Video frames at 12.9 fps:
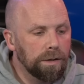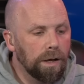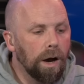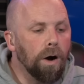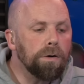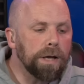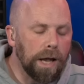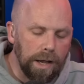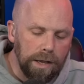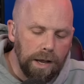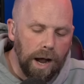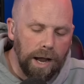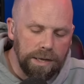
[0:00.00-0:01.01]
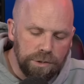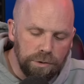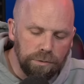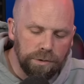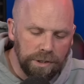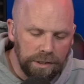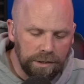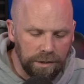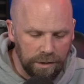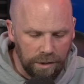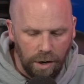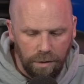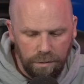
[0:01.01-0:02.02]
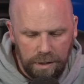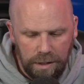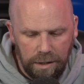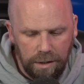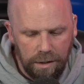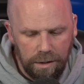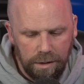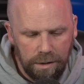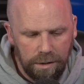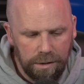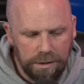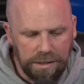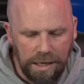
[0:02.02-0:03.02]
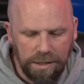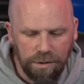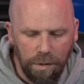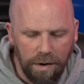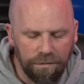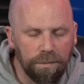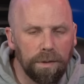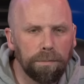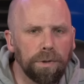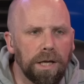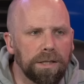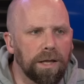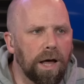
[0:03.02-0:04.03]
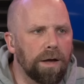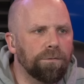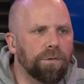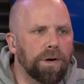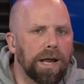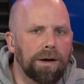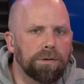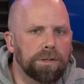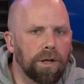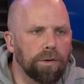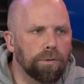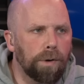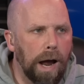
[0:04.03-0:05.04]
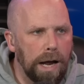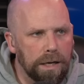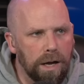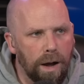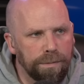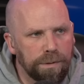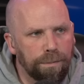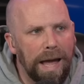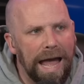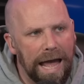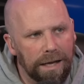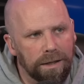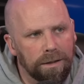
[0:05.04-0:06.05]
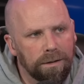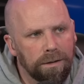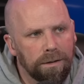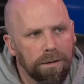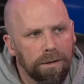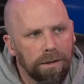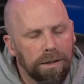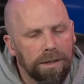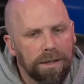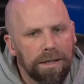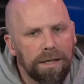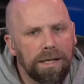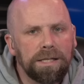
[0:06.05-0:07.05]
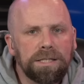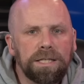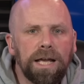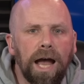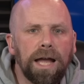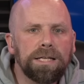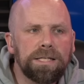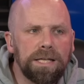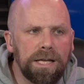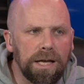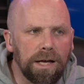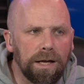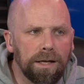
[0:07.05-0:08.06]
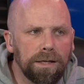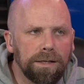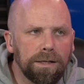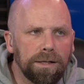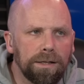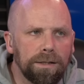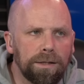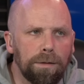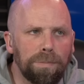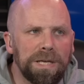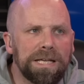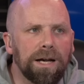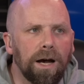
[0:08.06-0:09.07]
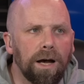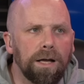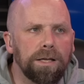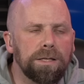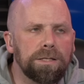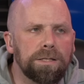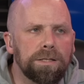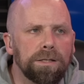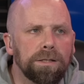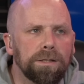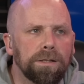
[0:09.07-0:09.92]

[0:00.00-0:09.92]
I do think that Cody stays away from the bloodline for now until The Rock comes back. Is the idea that because